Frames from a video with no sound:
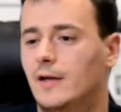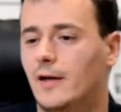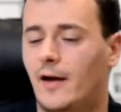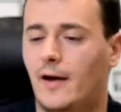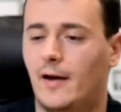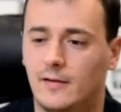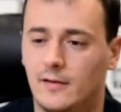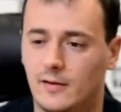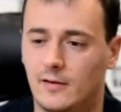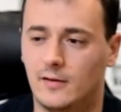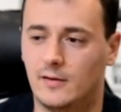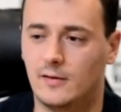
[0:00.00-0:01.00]

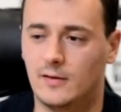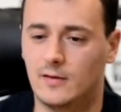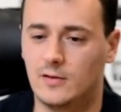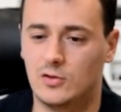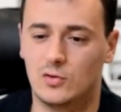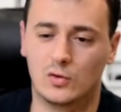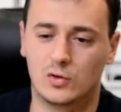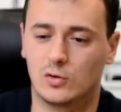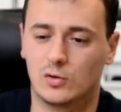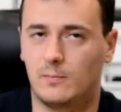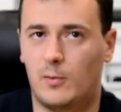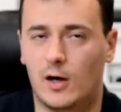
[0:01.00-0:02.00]
and this is
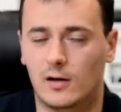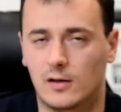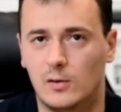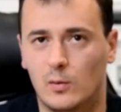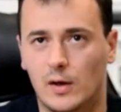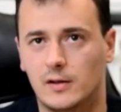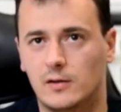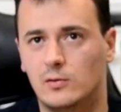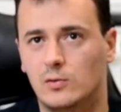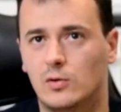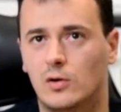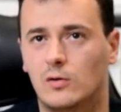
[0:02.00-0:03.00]
also partly why they
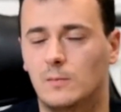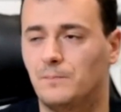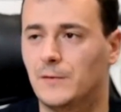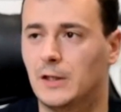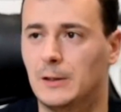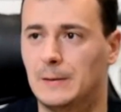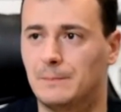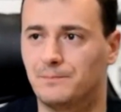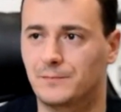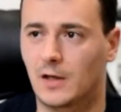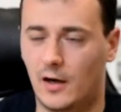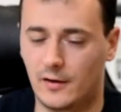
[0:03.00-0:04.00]
do um,
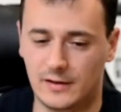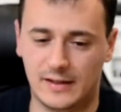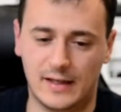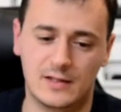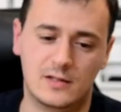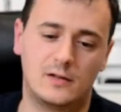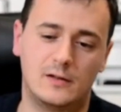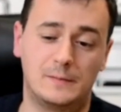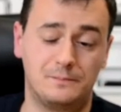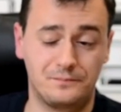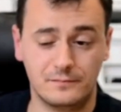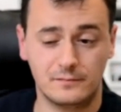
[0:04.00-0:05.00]
higher intensity